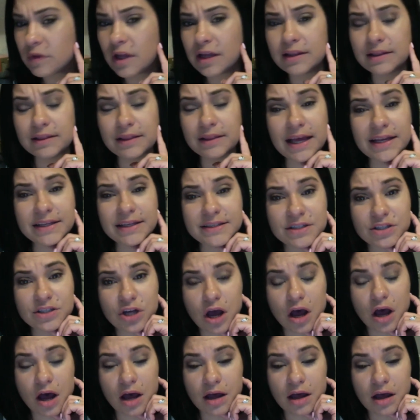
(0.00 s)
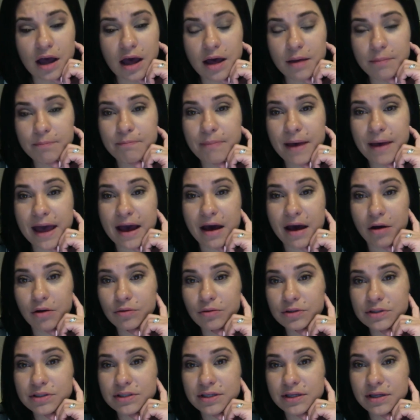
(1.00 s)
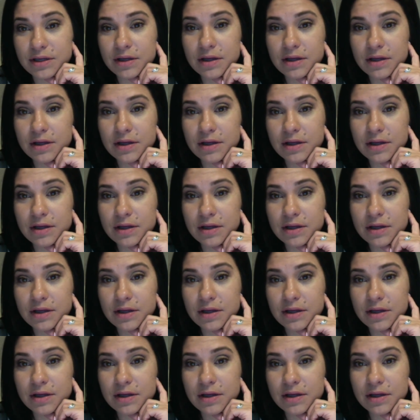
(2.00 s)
Let's talk about,